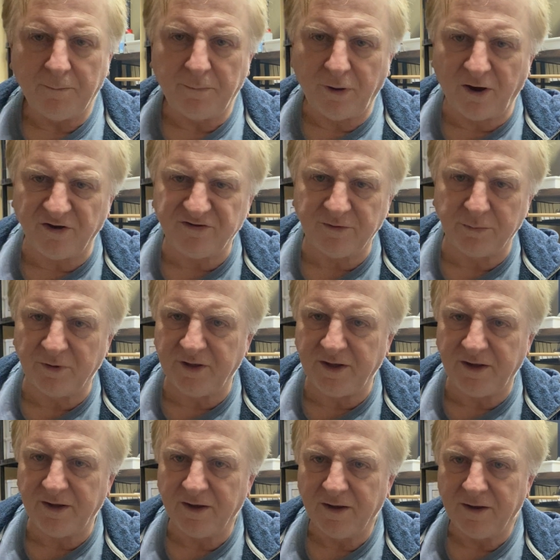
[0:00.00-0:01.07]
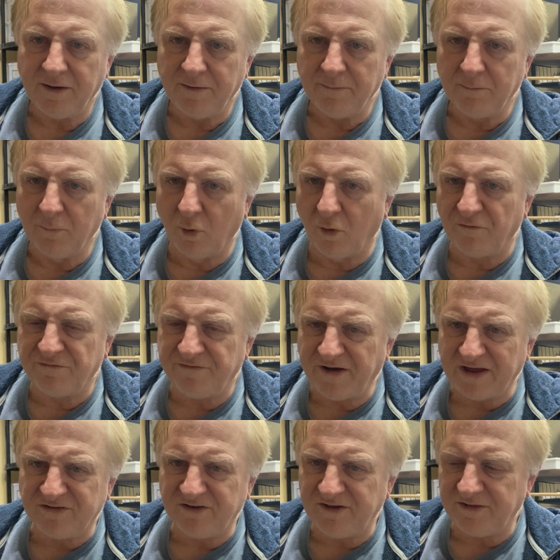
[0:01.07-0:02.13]
possibly more
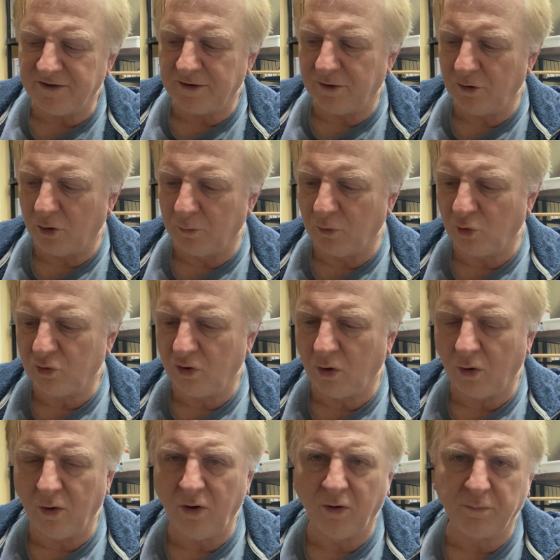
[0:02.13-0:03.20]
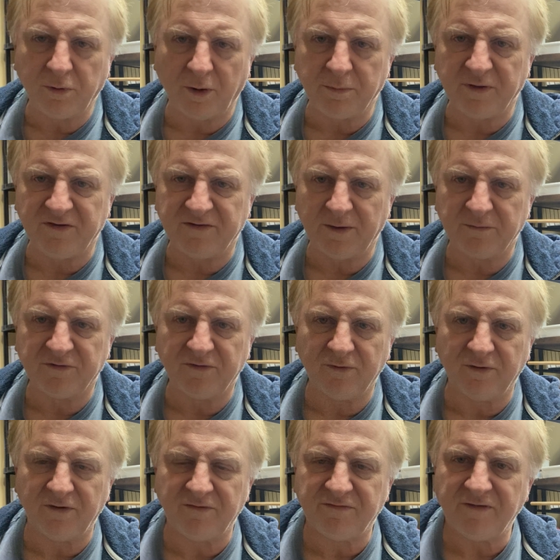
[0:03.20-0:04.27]
fussy than a normal coil, probably some
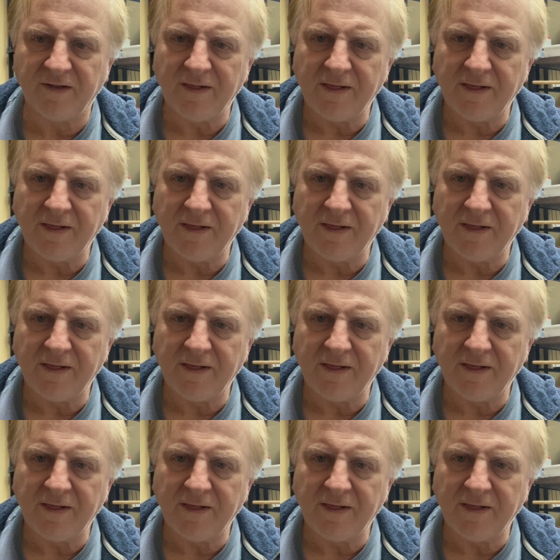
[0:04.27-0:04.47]
sort of